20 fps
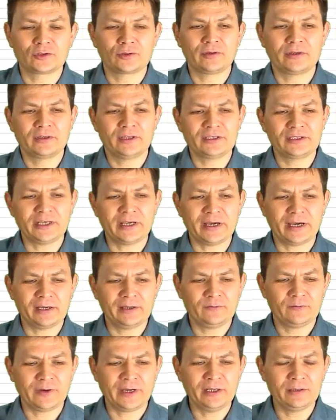So let's say
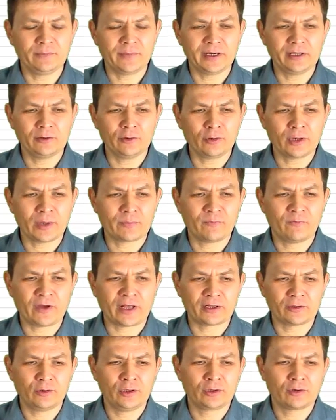I find my lookup
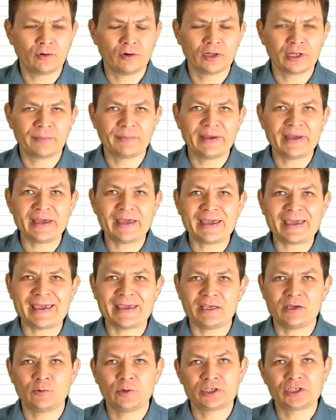value in column
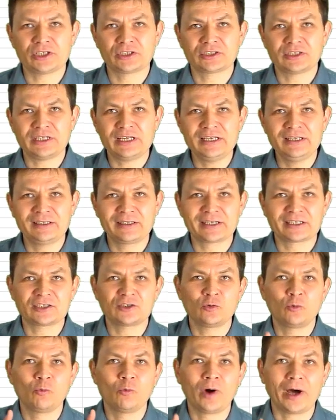A, which is
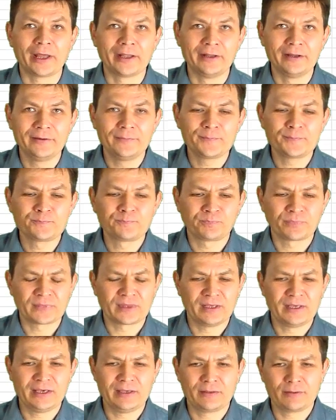index 1
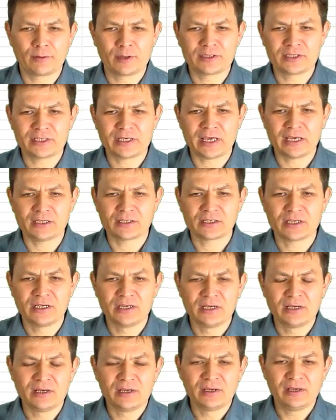in this case,
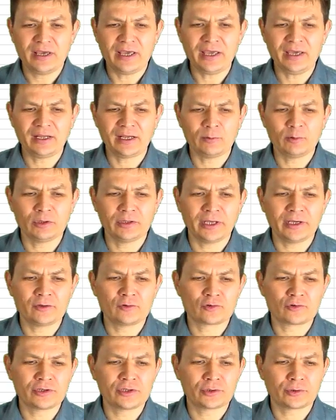and I would
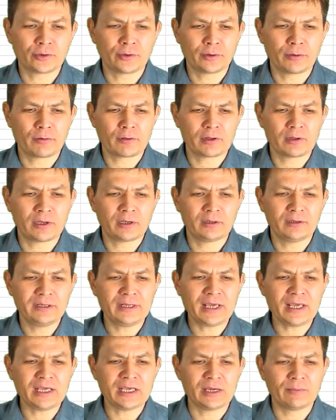like to return the
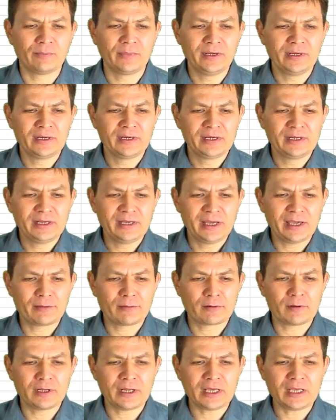name,
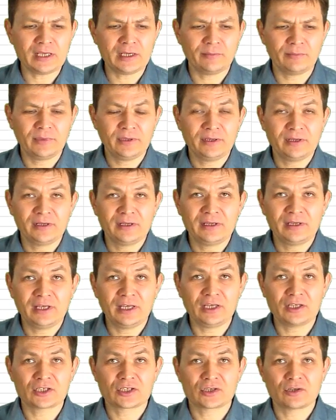and the name
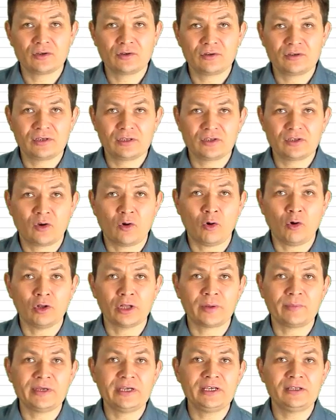is
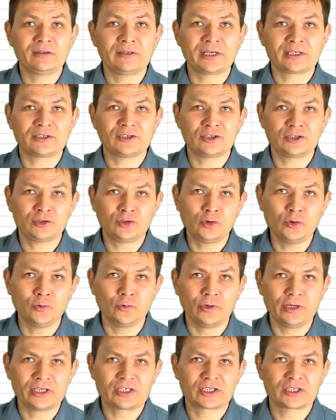column index
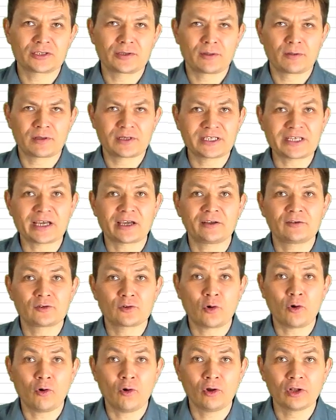2. It's the
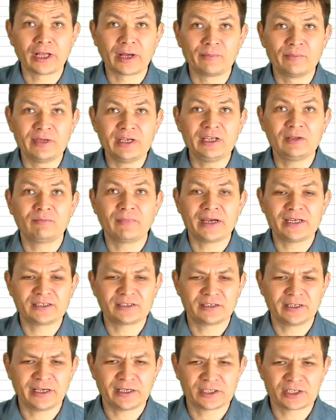second column in my
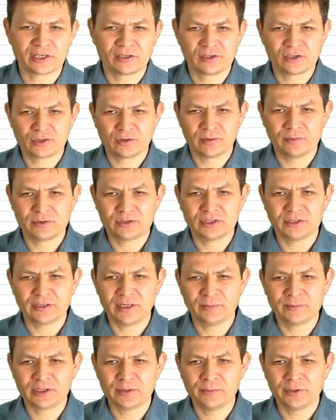selection. So
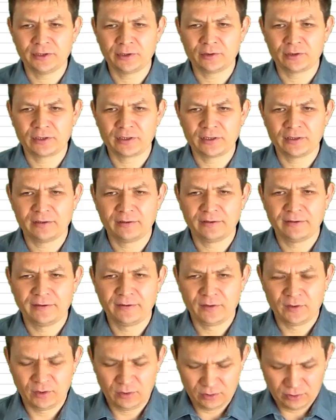I'm simply going
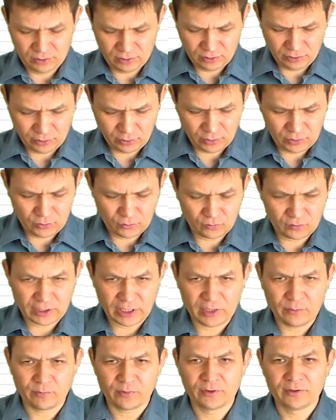to
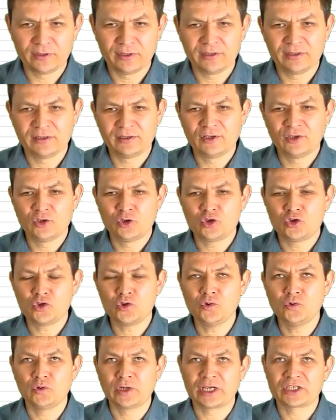type
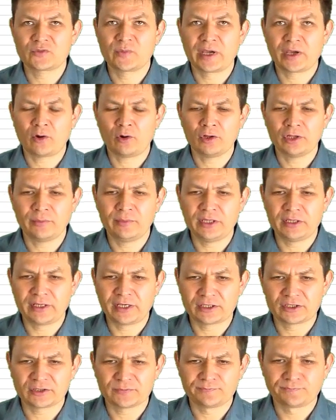2 as my column
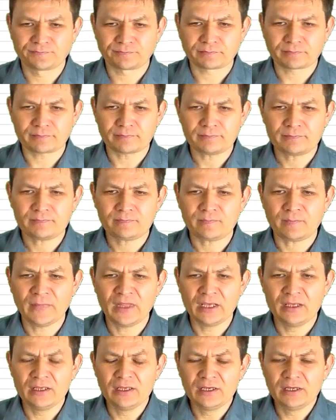index.
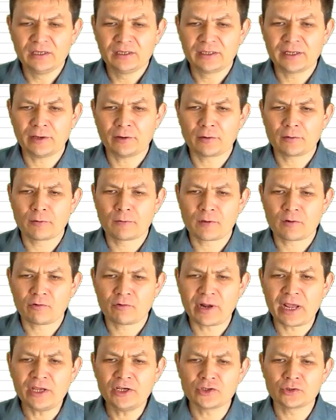Now,
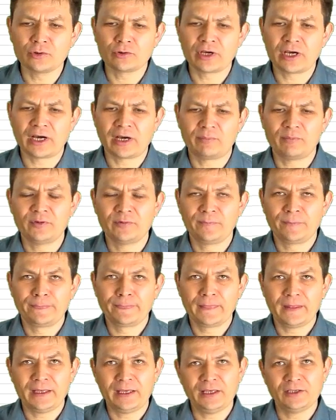the range lookup
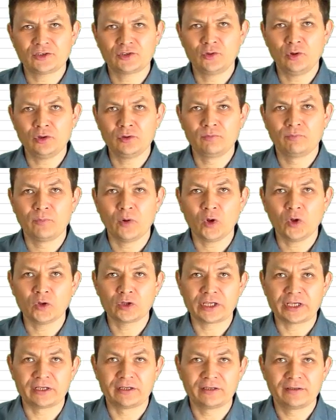is not
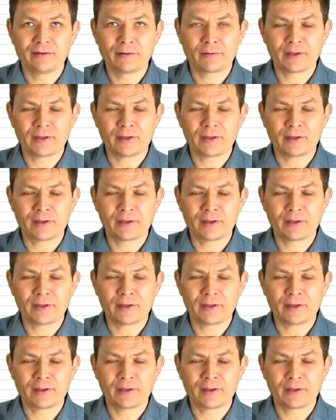bolded.